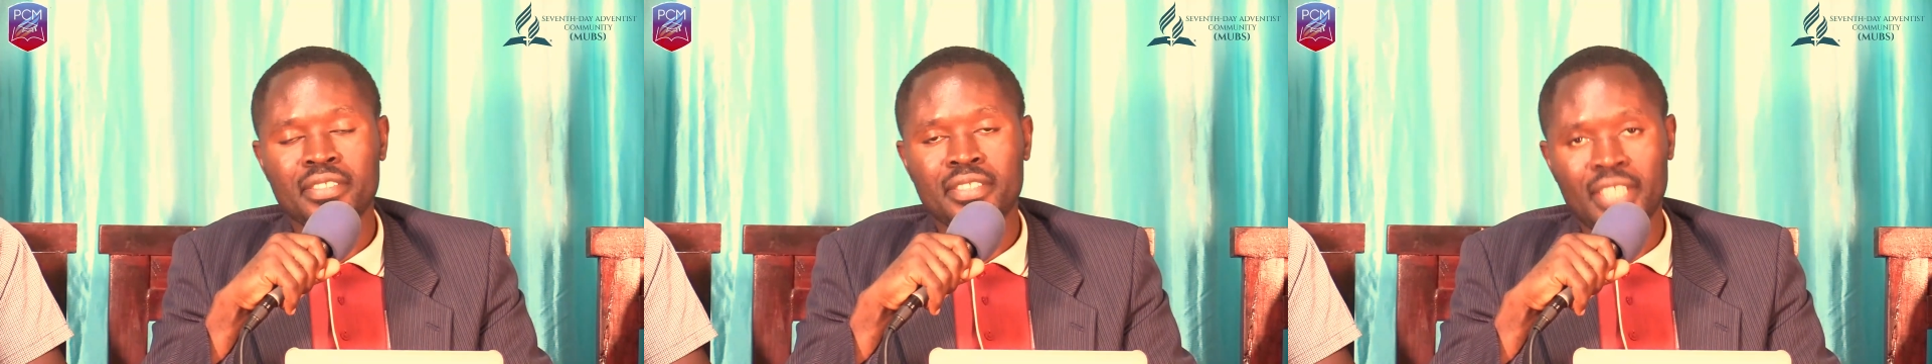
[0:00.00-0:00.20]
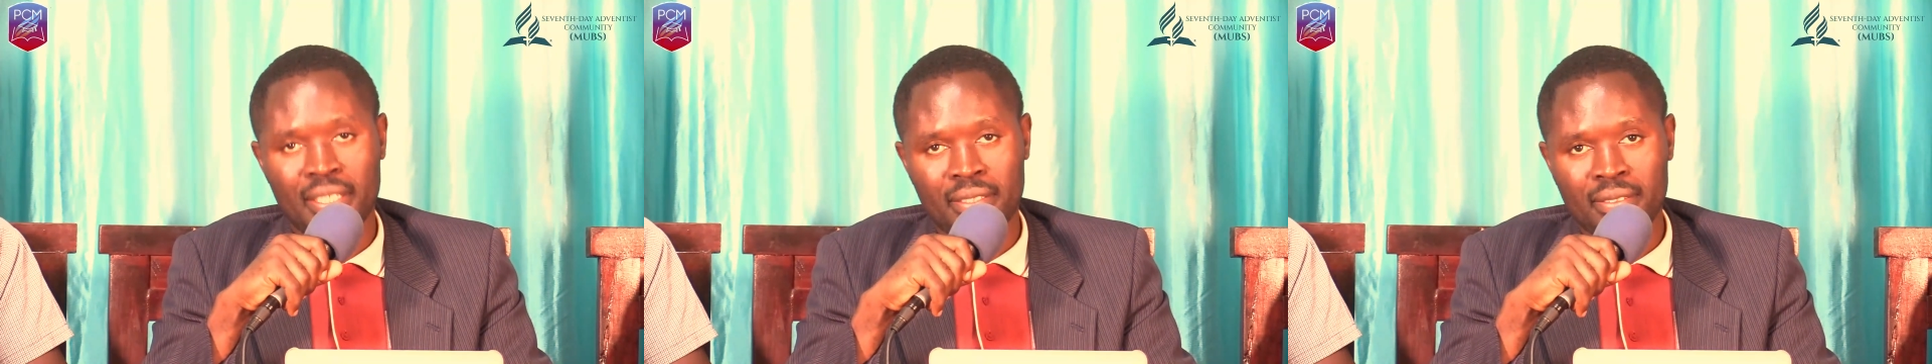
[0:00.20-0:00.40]

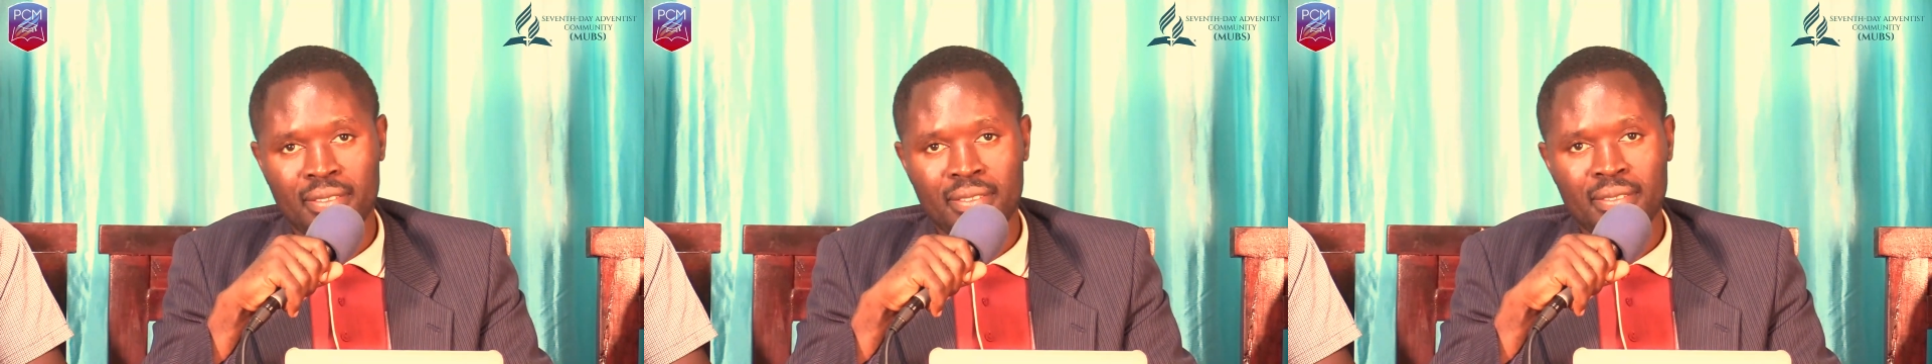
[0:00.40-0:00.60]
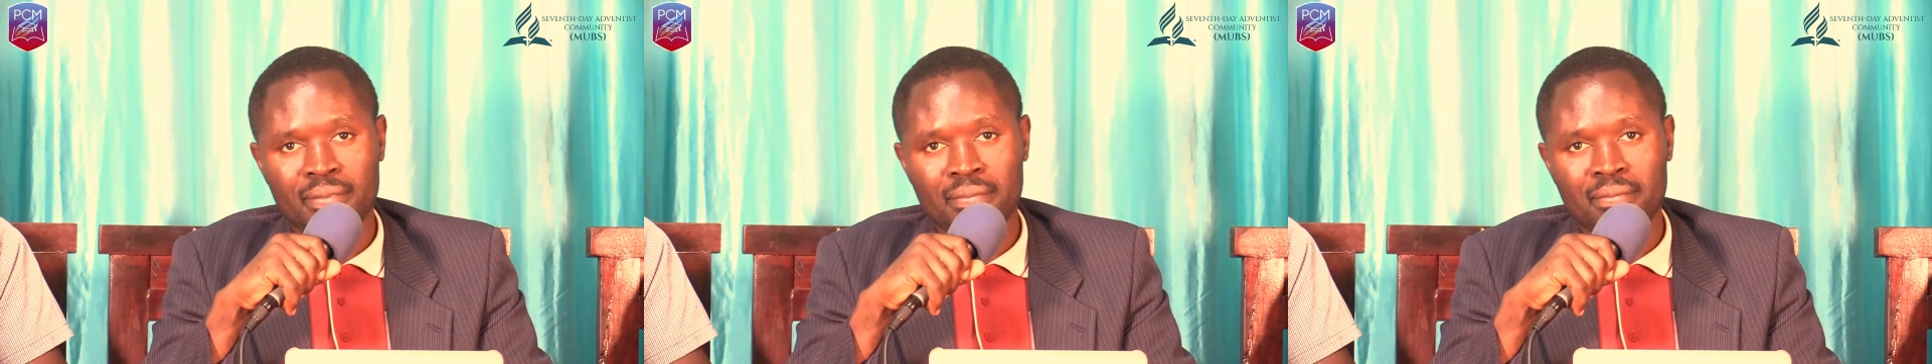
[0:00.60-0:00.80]

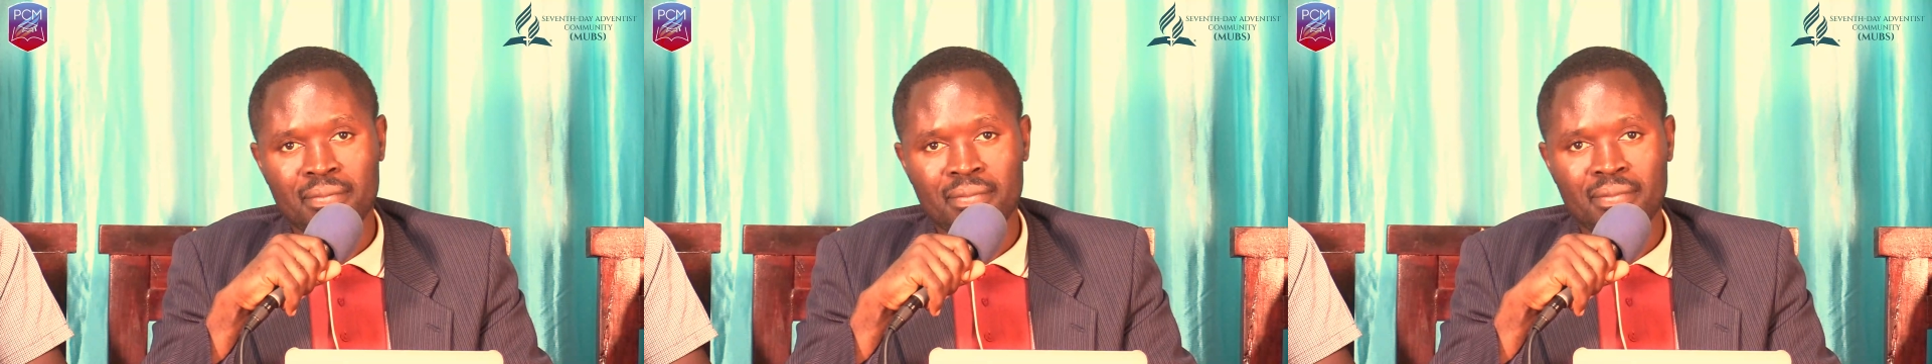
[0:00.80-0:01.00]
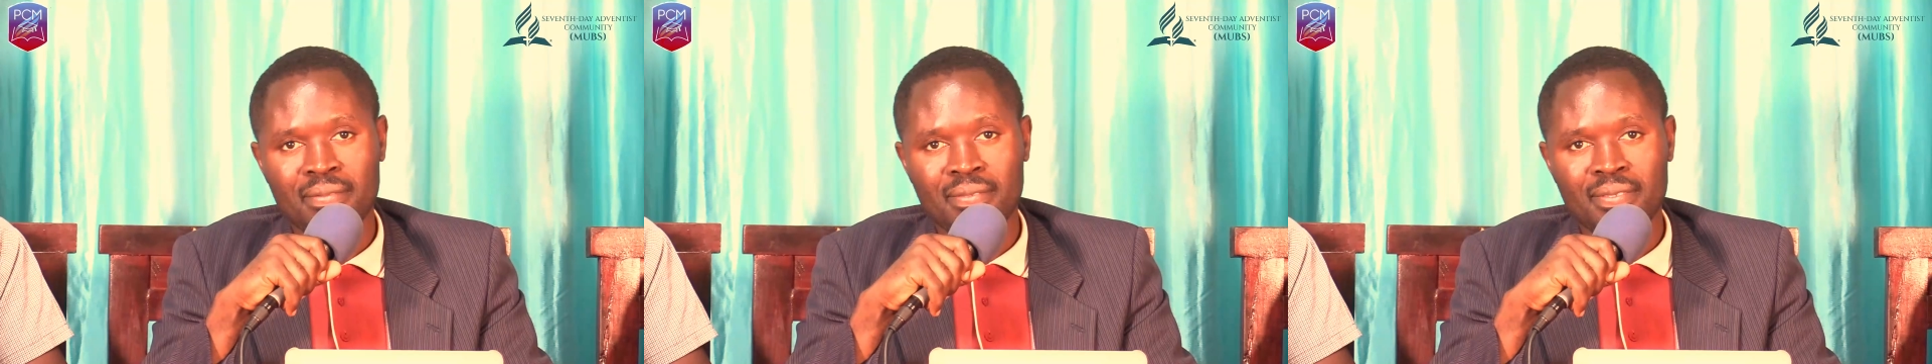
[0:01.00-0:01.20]
child.
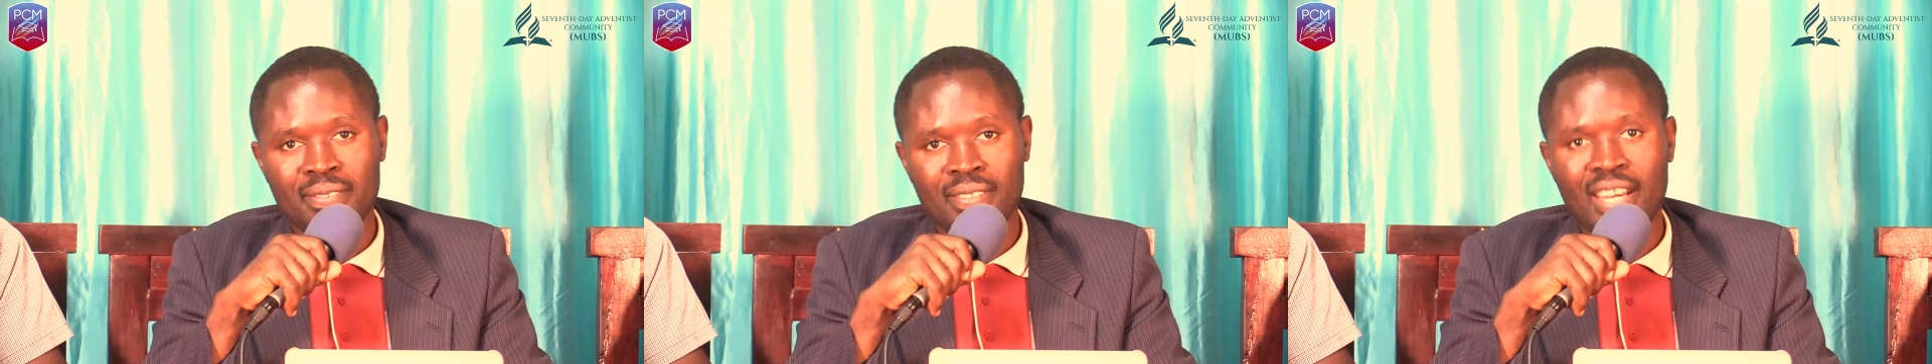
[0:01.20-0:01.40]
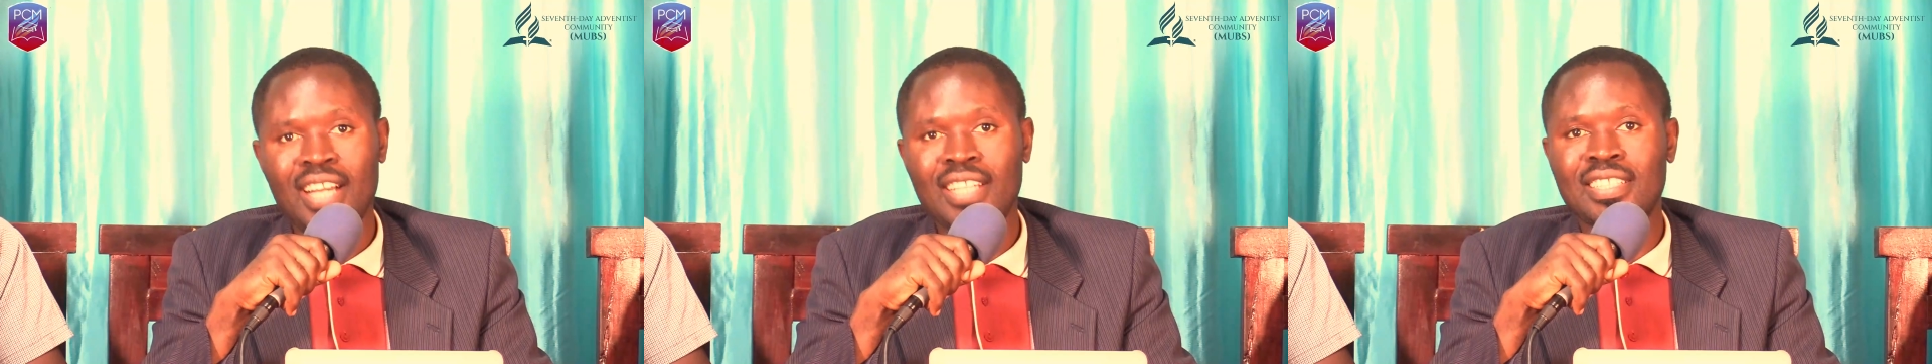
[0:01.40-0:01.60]

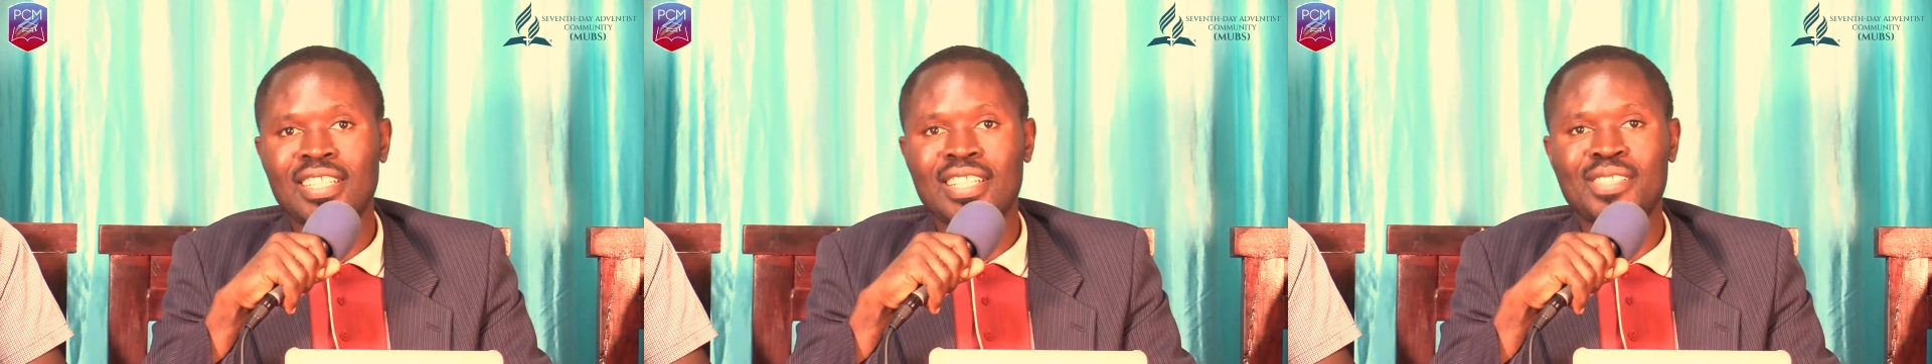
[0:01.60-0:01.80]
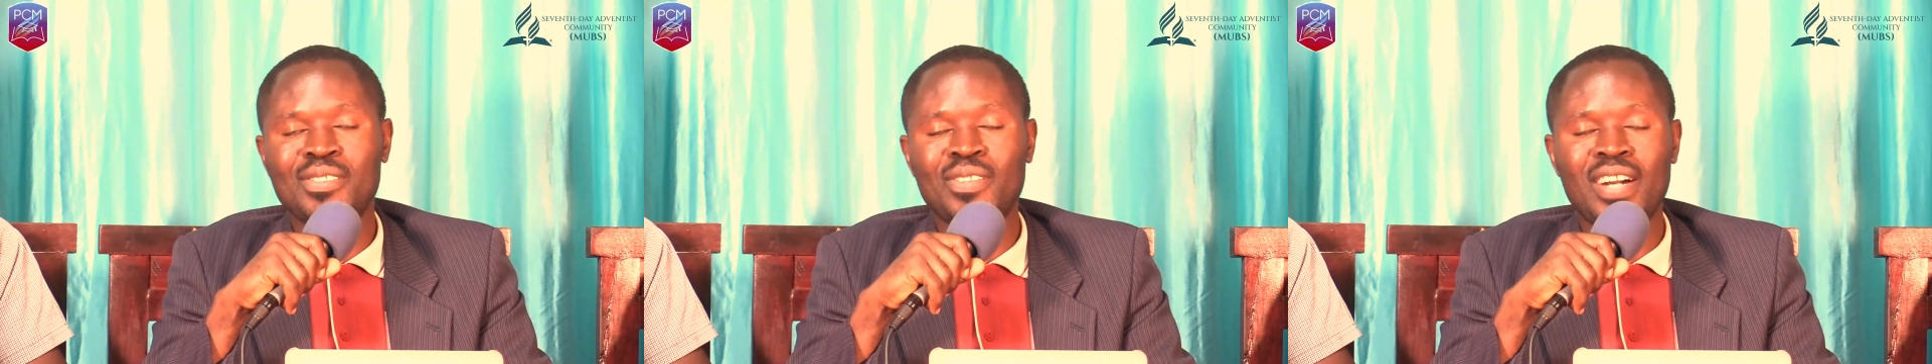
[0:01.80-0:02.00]
And
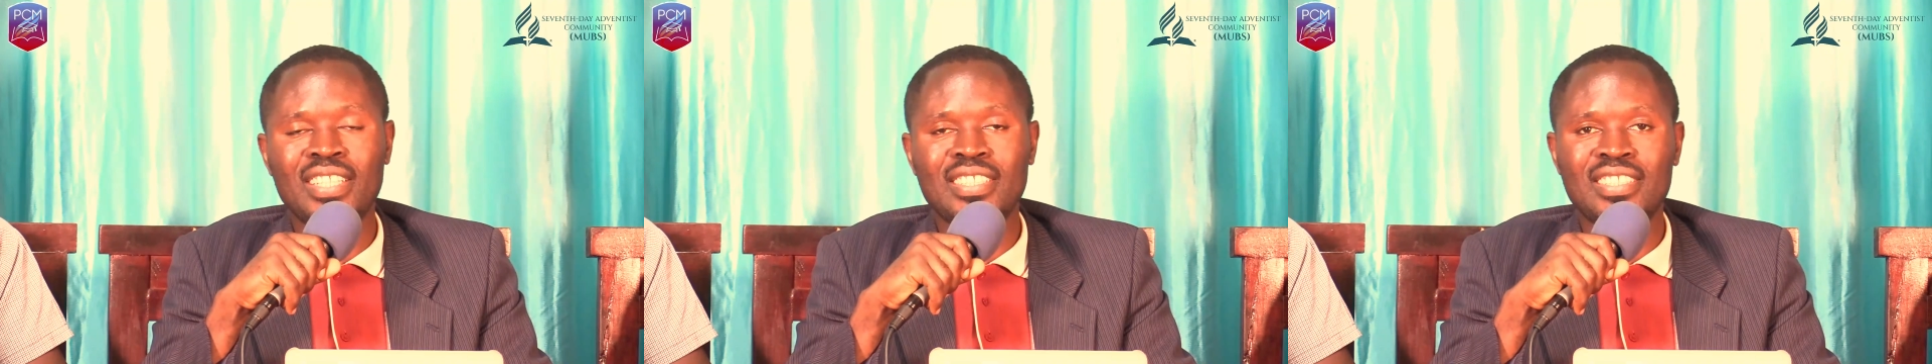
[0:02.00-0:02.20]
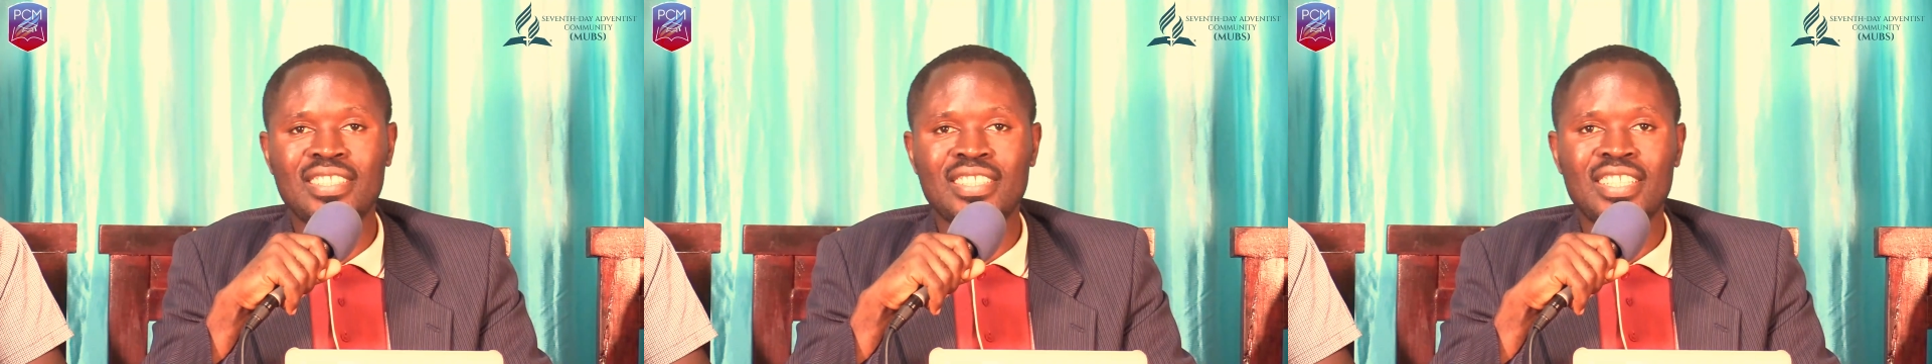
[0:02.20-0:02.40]
guess
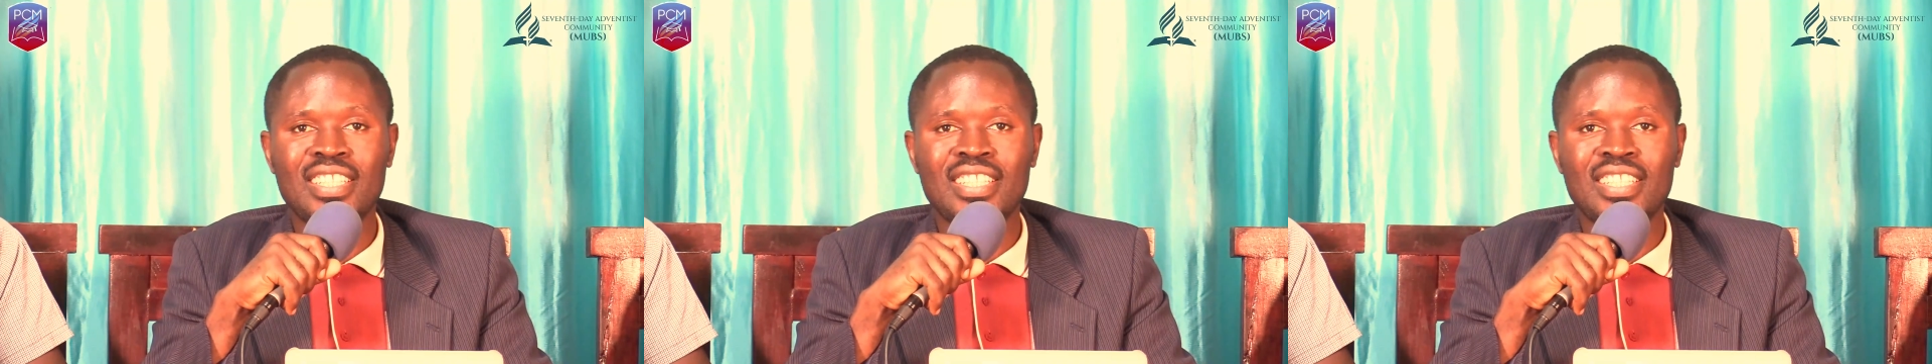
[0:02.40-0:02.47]
what?